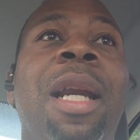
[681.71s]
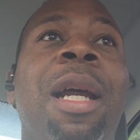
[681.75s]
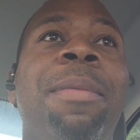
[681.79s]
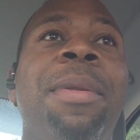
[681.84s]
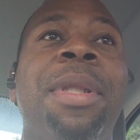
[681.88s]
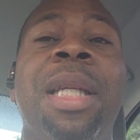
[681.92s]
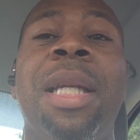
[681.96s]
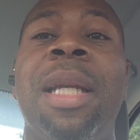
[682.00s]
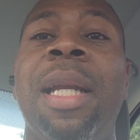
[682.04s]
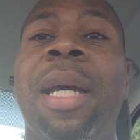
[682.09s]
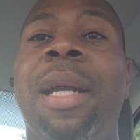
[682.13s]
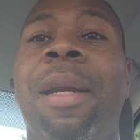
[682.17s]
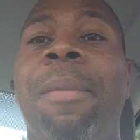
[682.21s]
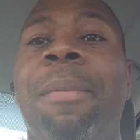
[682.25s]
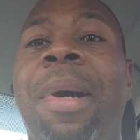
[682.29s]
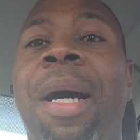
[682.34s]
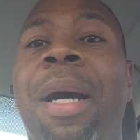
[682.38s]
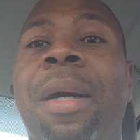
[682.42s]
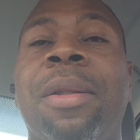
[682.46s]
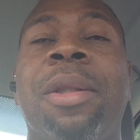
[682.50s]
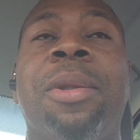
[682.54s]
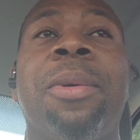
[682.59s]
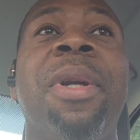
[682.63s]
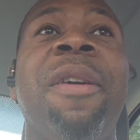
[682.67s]
I'm sitting at
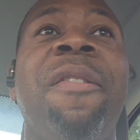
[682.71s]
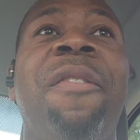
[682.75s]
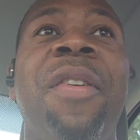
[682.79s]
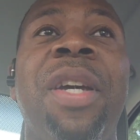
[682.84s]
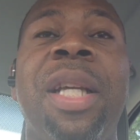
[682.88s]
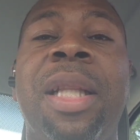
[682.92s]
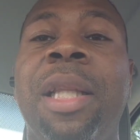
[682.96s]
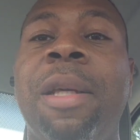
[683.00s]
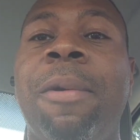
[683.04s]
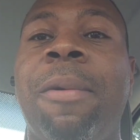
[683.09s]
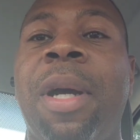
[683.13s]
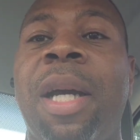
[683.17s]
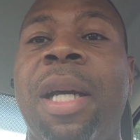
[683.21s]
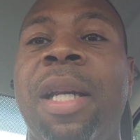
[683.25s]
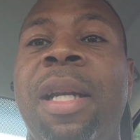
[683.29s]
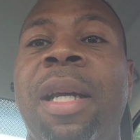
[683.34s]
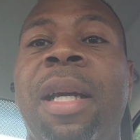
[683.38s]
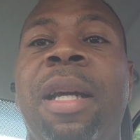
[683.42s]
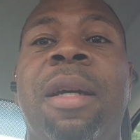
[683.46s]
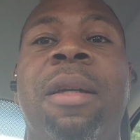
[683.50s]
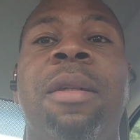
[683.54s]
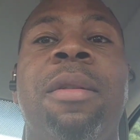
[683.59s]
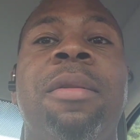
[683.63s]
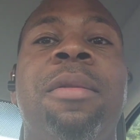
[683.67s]
about 350 right
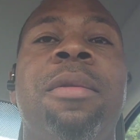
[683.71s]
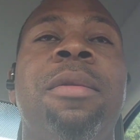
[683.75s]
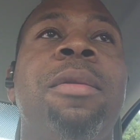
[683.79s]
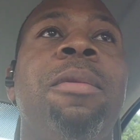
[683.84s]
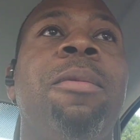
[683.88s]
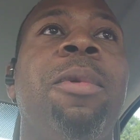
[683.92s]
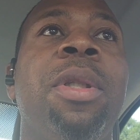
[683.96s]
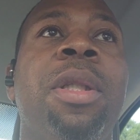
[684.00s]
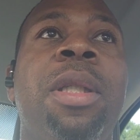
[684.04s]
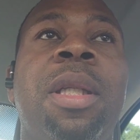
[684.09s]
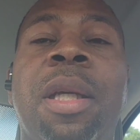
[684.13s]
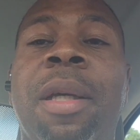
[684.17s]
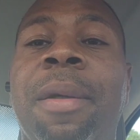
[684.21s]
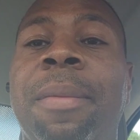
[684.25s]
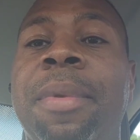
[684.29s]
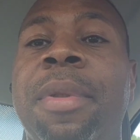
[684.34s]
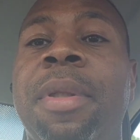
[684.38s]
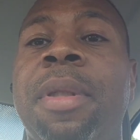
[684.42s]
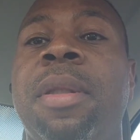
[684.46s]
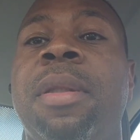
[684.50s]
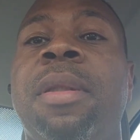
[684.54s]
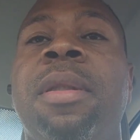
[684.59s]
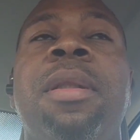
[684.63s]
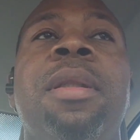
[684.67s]
now with
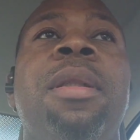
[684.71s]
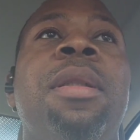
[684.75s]
tips.